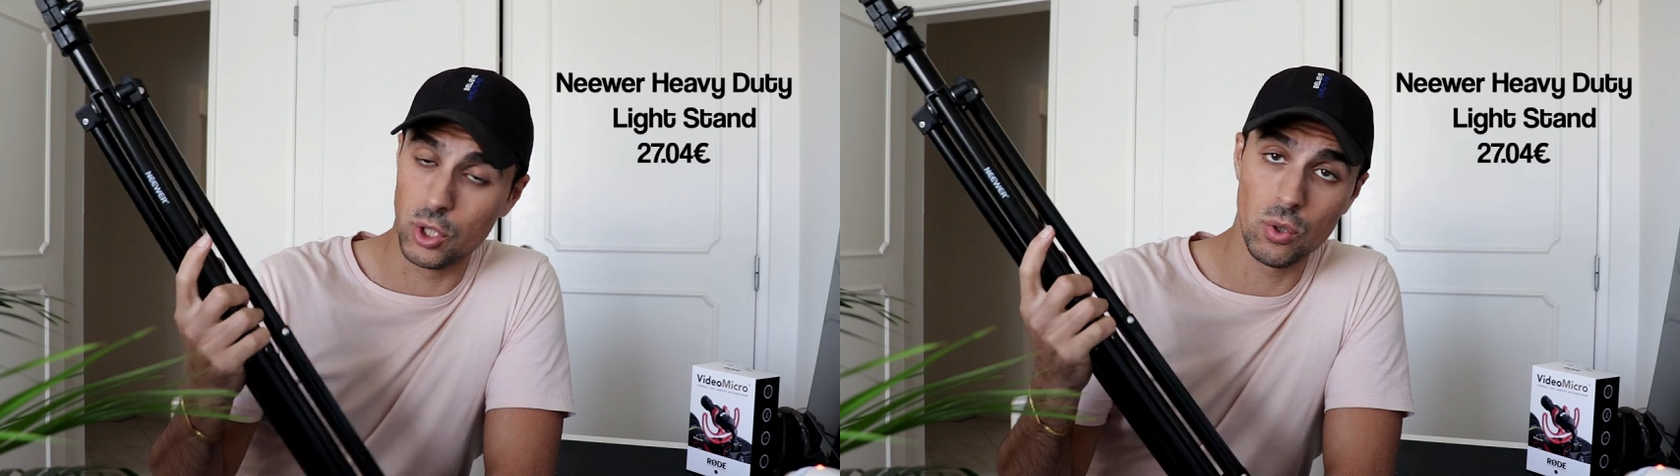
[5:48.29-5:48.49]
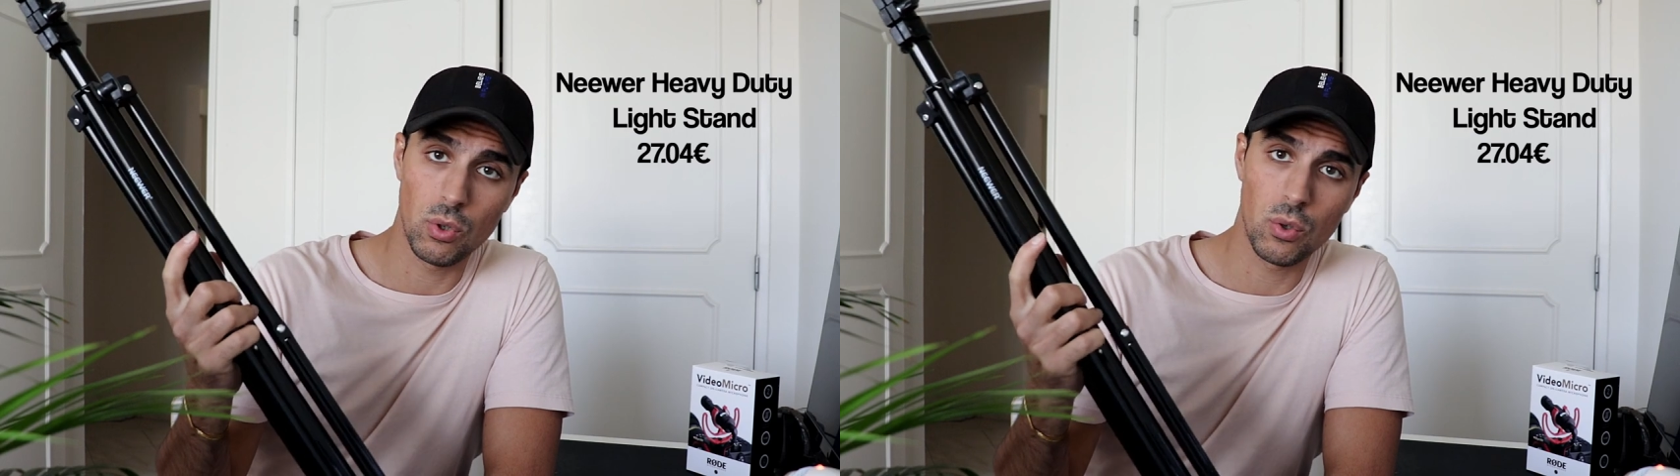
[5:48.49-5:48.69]

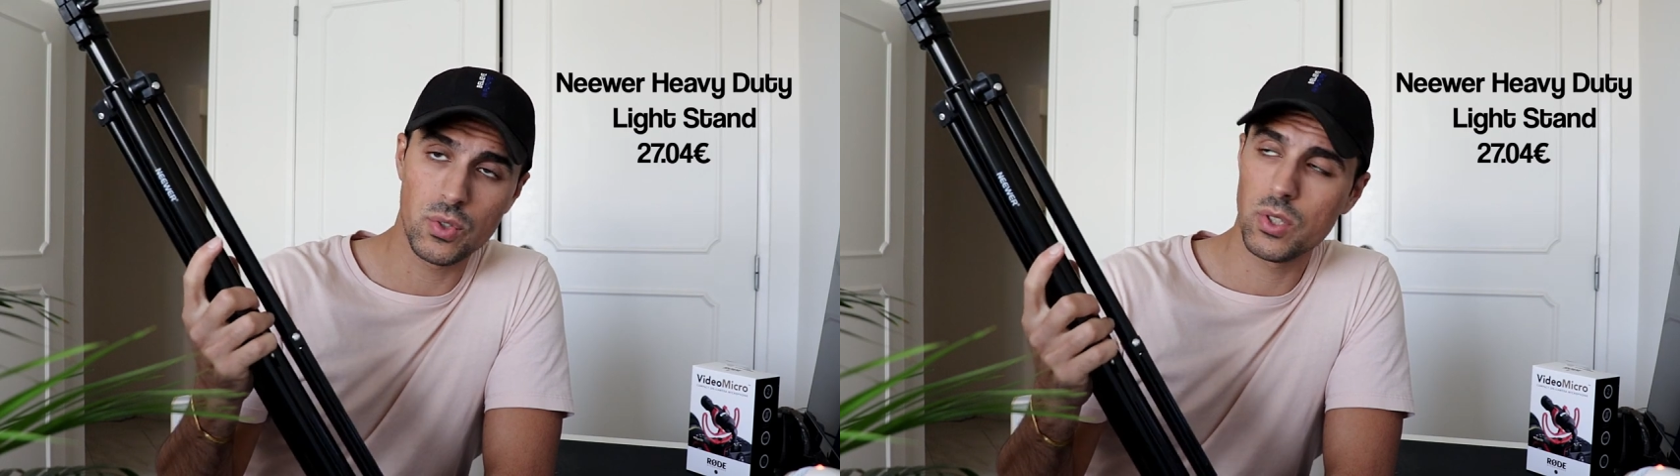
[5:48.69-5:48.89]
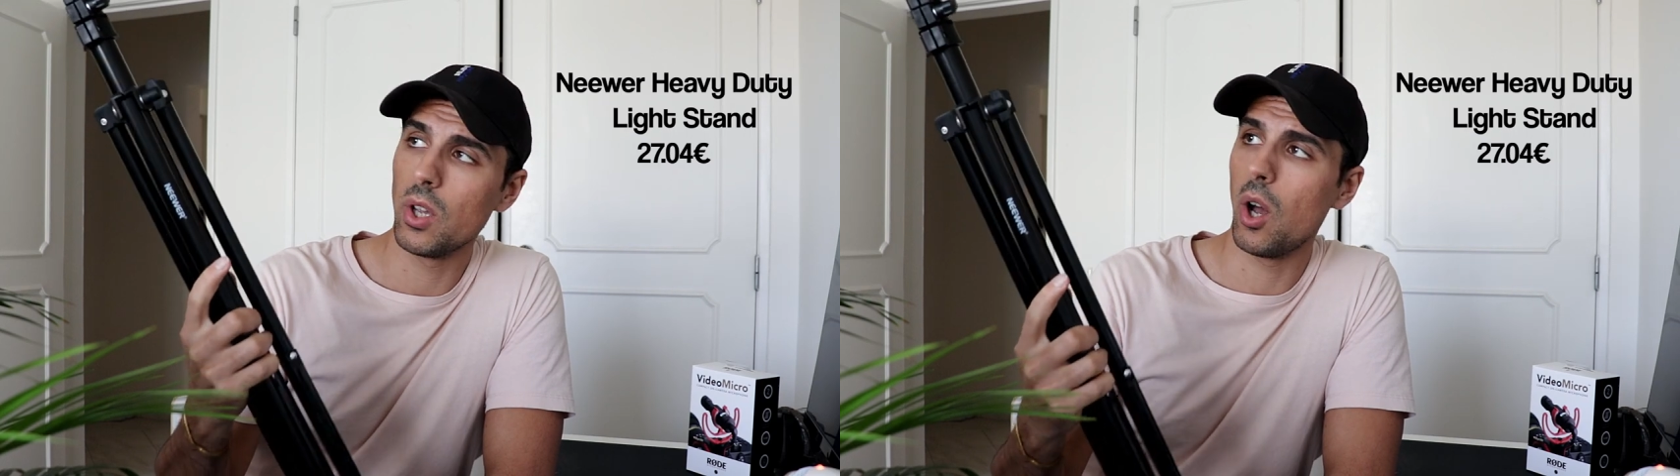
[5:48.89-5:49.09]

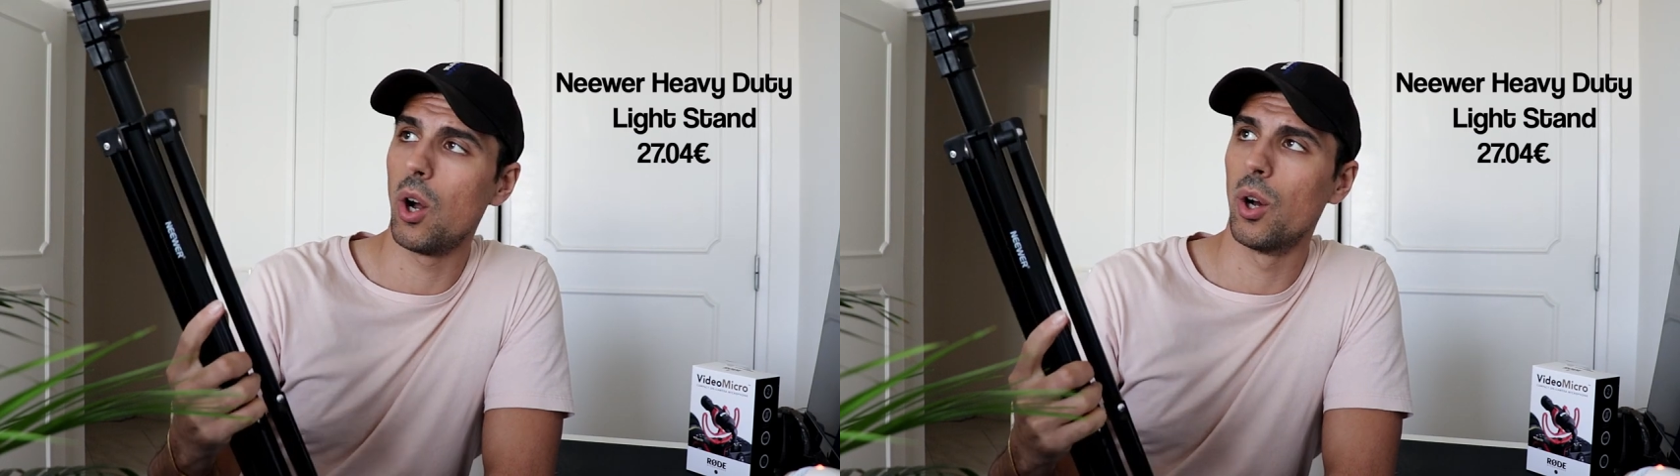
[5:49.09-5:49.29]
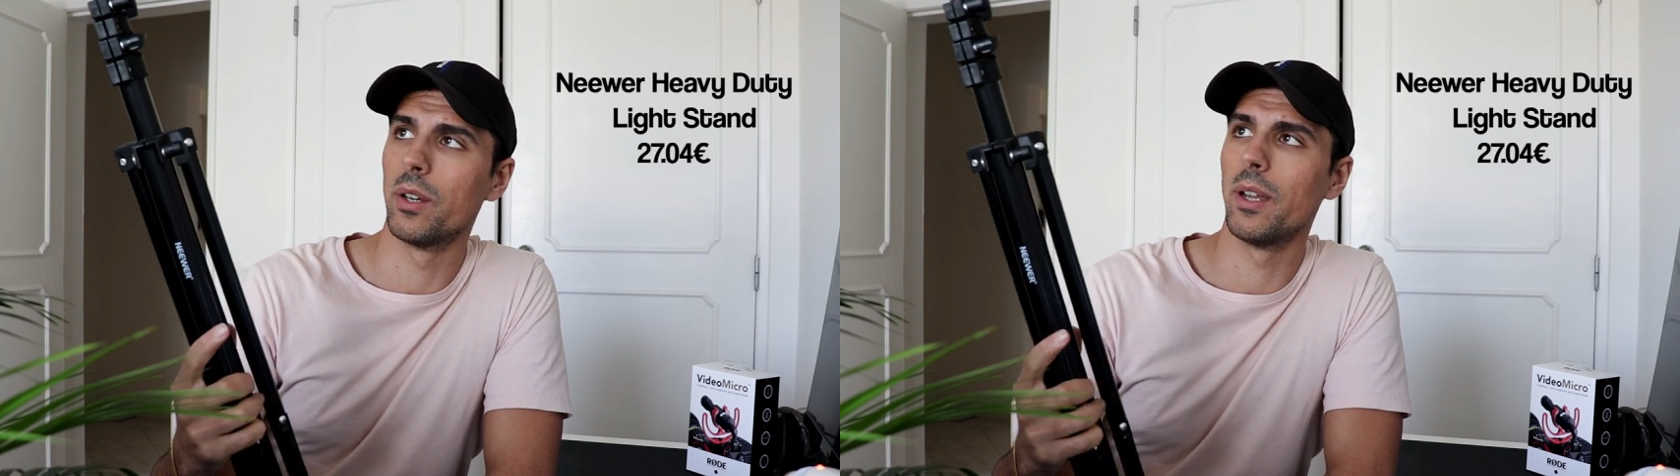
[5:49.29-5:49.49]
euros
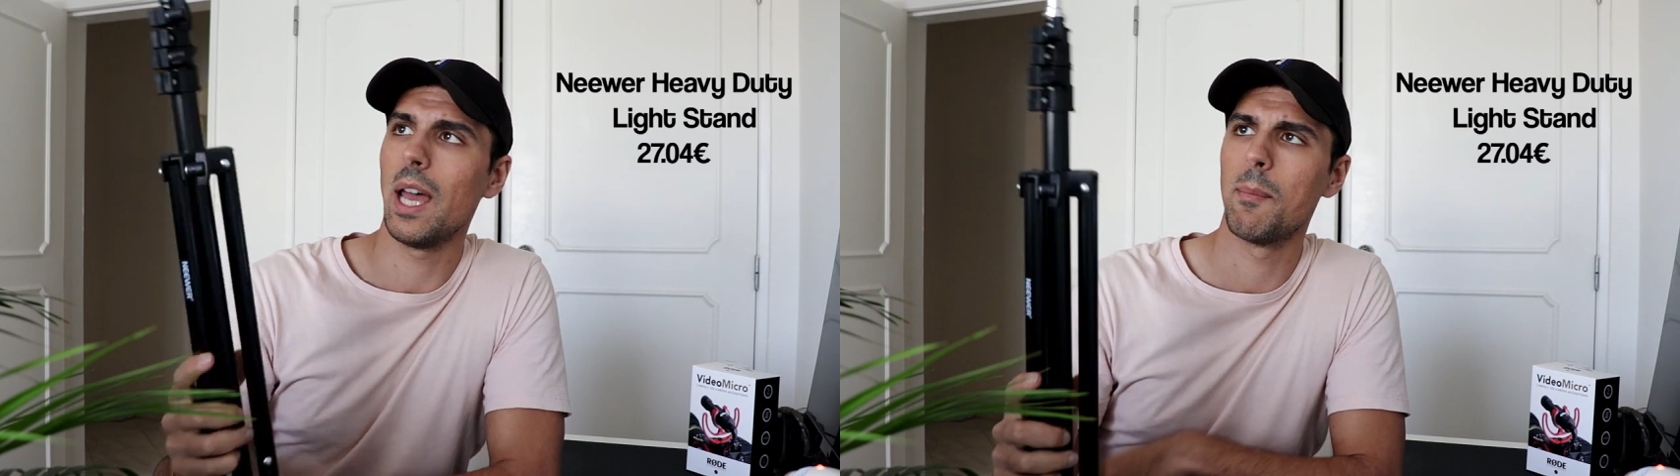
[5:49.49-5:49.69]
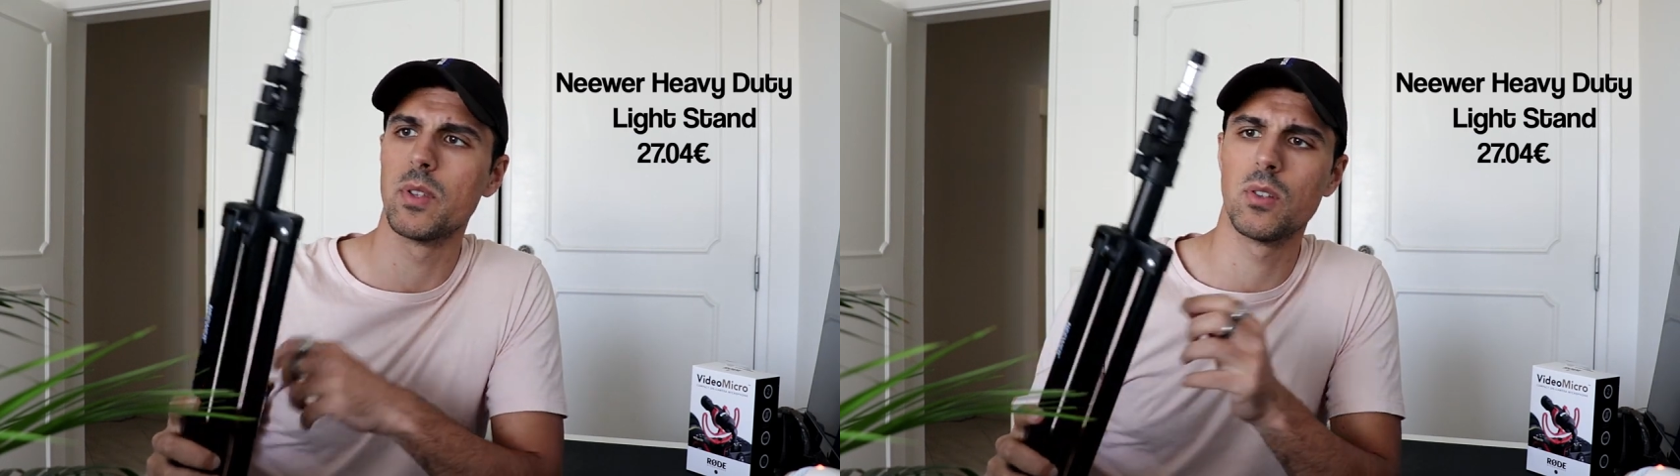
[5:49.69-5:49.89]
on
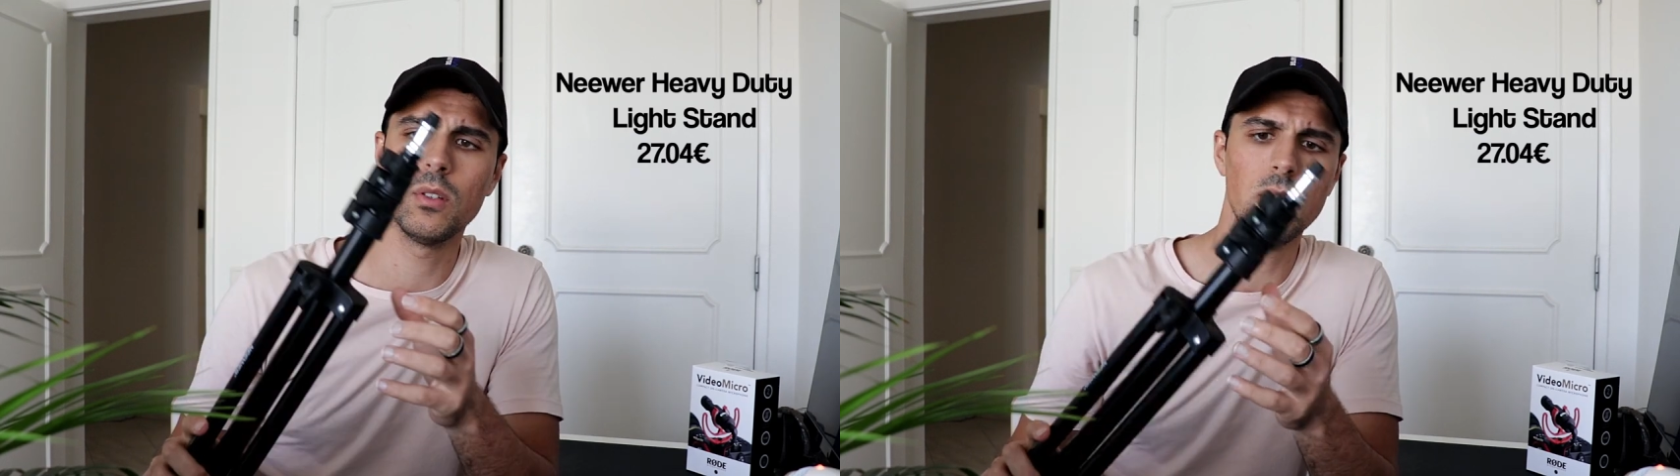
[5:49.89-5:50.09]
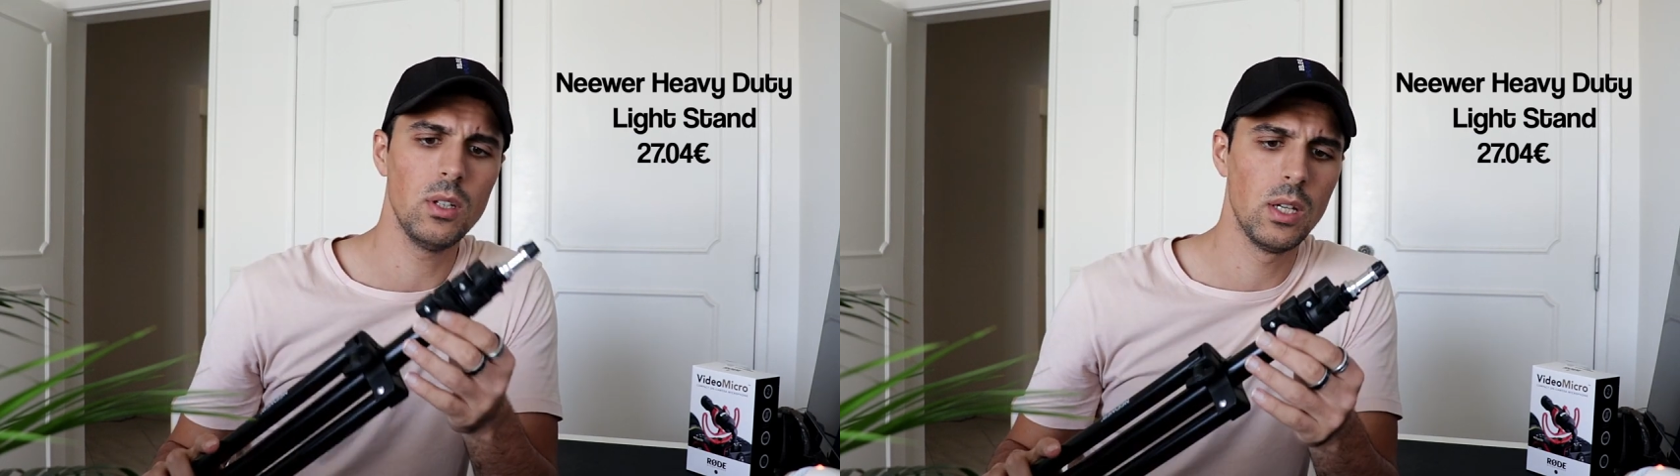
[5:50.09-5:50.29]

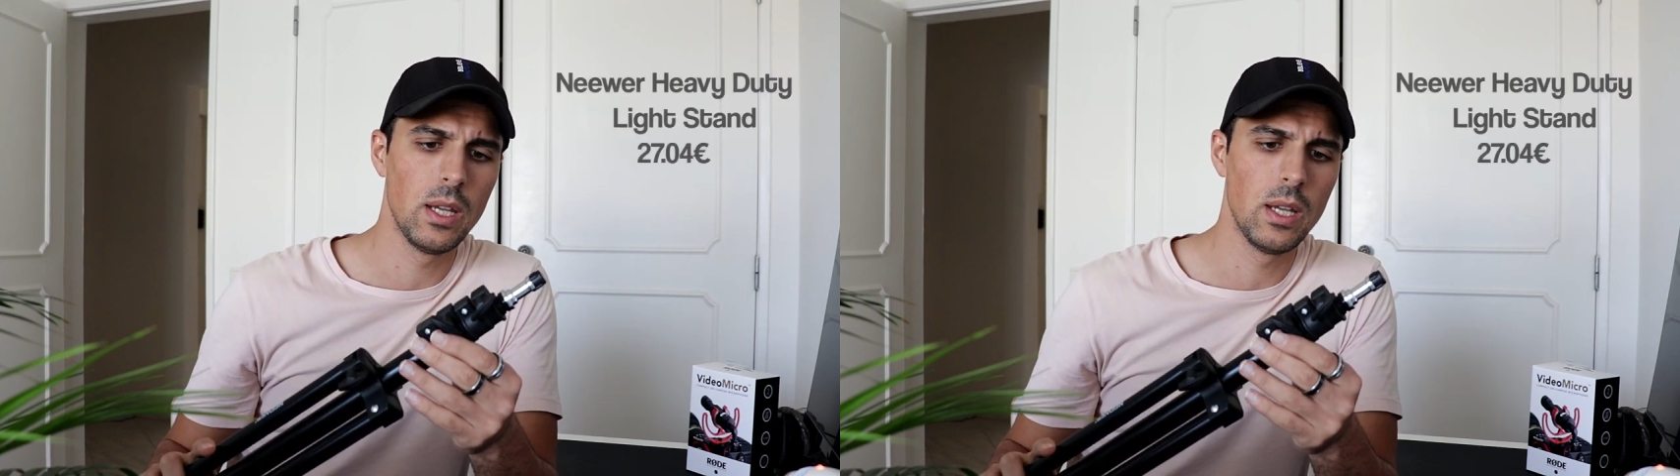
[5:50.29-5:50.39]
Amazon.